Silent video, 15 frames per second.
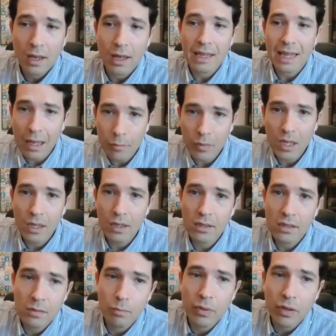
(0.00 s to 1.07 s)
And that
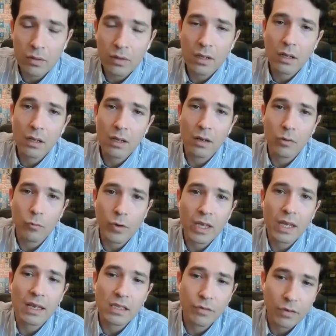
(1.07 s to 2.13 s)
means building
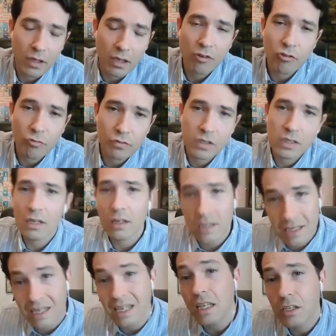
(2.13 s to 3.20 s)
regasification
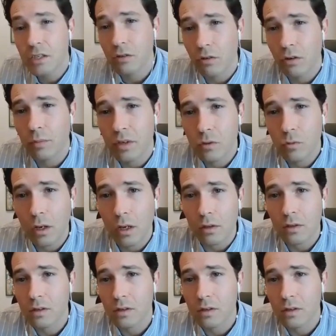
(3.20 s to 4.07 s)
facilities in East Europe as well.